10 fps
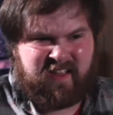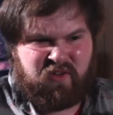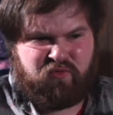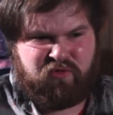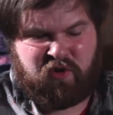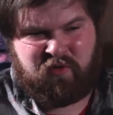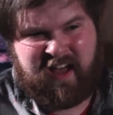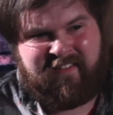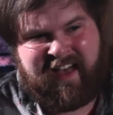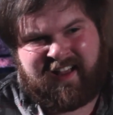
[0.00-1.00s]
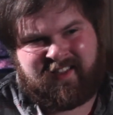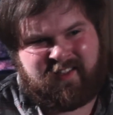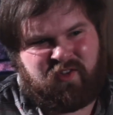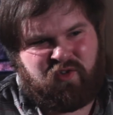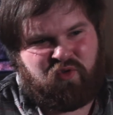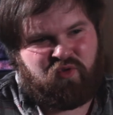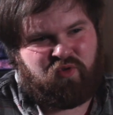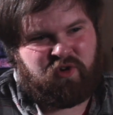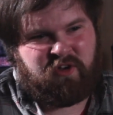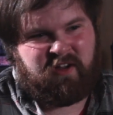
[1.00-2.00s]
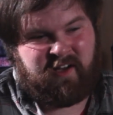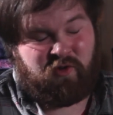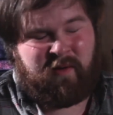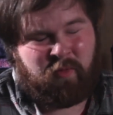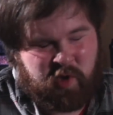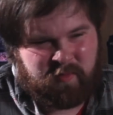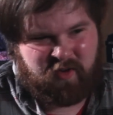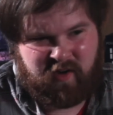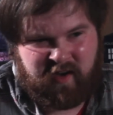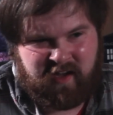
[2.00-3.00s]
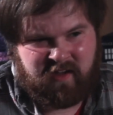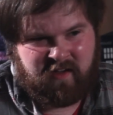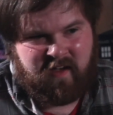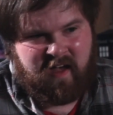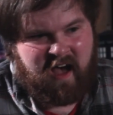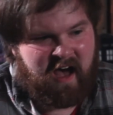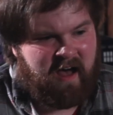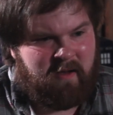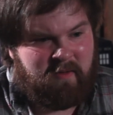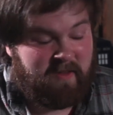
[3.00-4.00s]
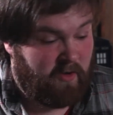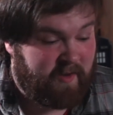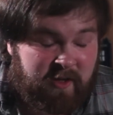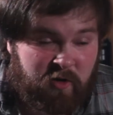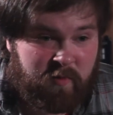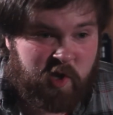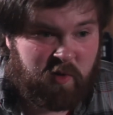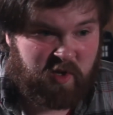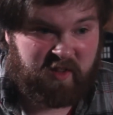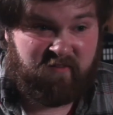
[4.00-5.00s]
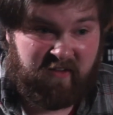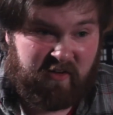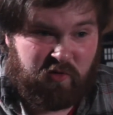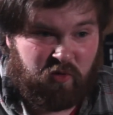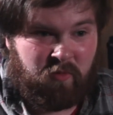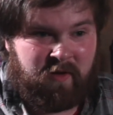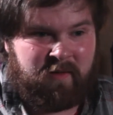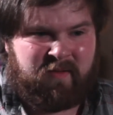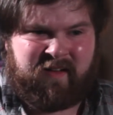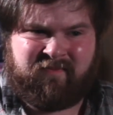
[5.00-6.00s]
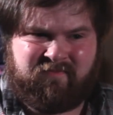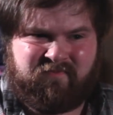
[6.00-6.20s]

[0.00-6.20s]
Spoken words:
that you don't have access to in your Rebel ships already. I mean, there is the new mission, which is a very cool one, but